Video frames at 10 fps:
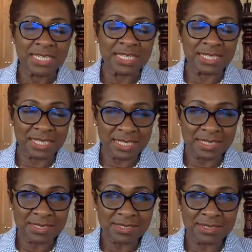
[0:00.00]
It
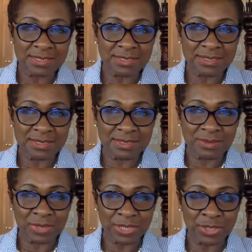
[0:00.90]
is
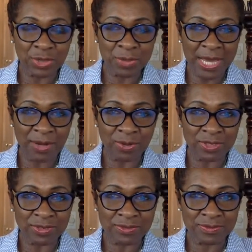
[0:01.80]
within your power